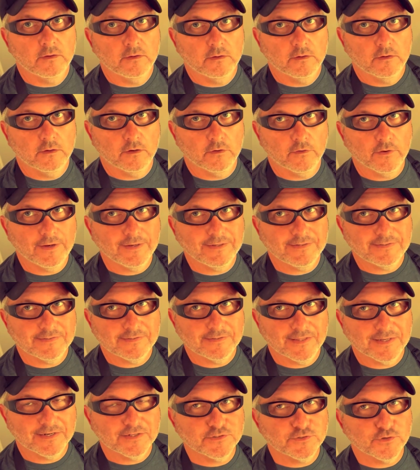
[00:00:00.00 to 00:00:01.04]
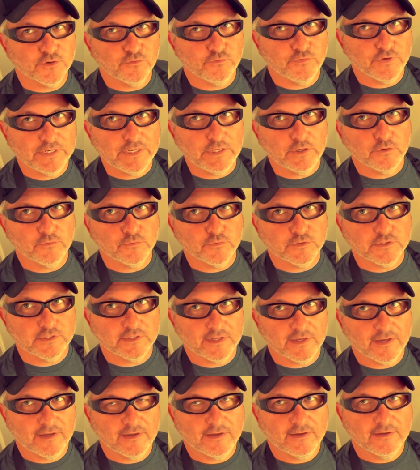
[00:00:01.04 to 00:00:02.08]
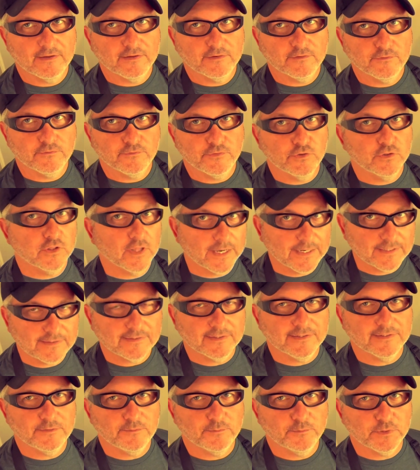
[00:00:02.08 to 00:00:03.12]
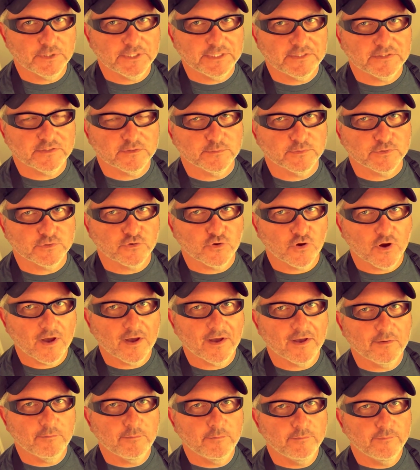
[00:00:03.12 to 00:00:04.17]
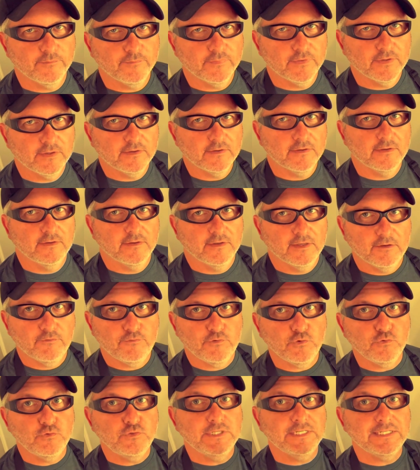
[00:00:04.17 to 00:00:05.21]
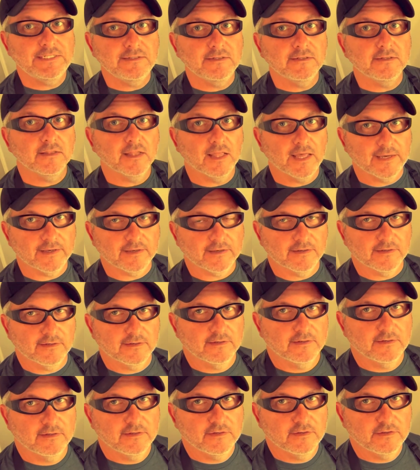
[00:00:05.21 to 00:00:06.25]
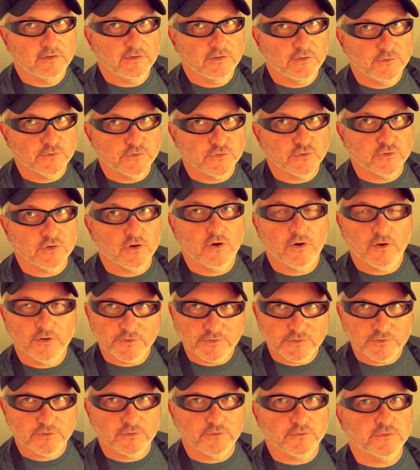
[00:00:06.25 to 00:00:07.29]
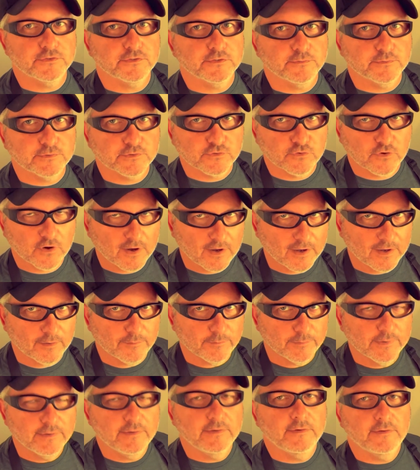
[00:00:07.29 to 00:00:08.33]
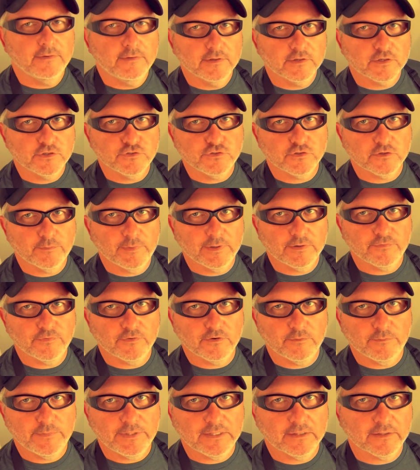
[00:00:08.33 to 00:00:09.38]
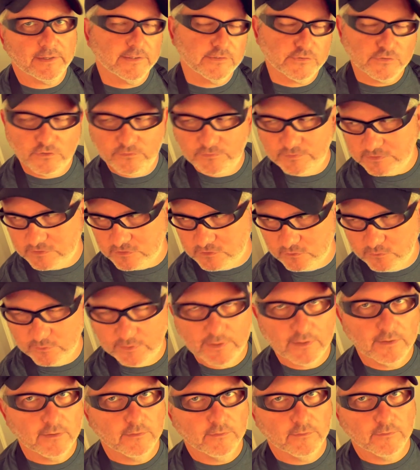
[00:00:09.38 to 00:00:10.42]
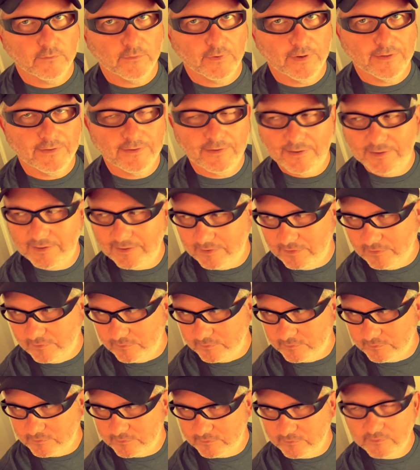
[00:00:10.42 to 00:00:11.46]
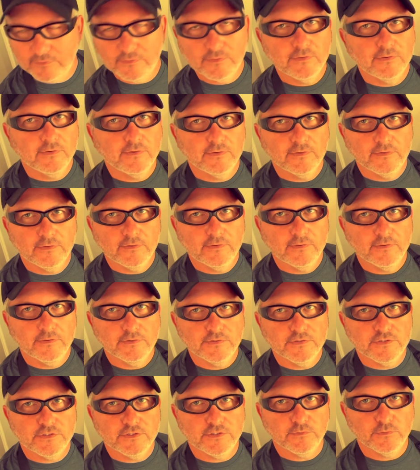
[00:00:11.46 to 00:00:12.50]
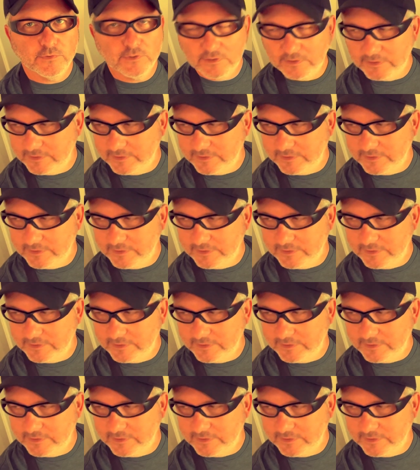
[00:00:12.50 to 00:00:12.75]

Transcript: All right, that is our video for today. If you liked it, please subscribe. If you didn't like it, you should also subscribe, because you can make fun of me like Sophie's doing right now. She really